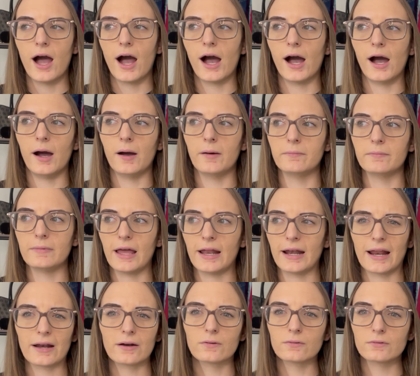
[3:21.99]

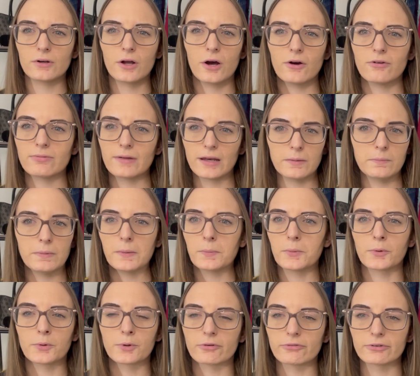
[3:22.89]
and I don't know if many
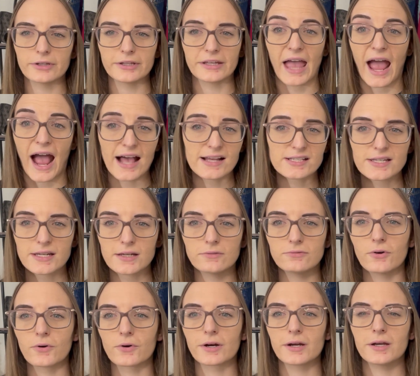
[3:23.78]
people were really
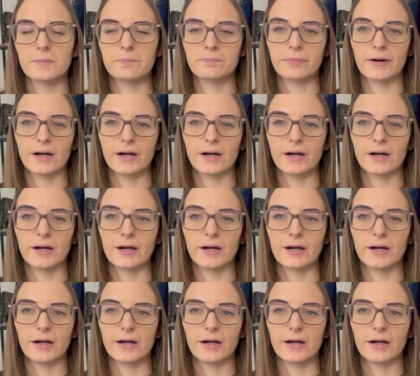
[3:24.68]
asking for it,